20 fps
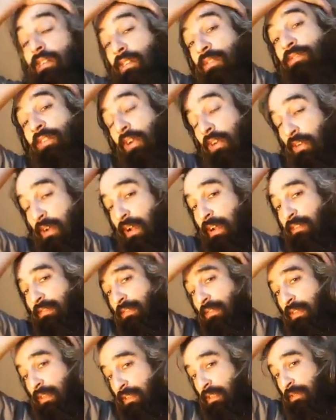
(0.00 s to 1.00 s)
know if y'all are ready for
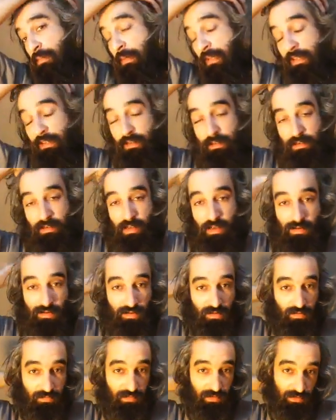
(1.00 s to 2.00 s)
this, man. I don't
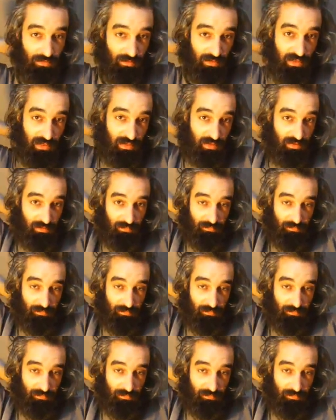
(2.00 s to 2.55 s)
know if y'all are ready.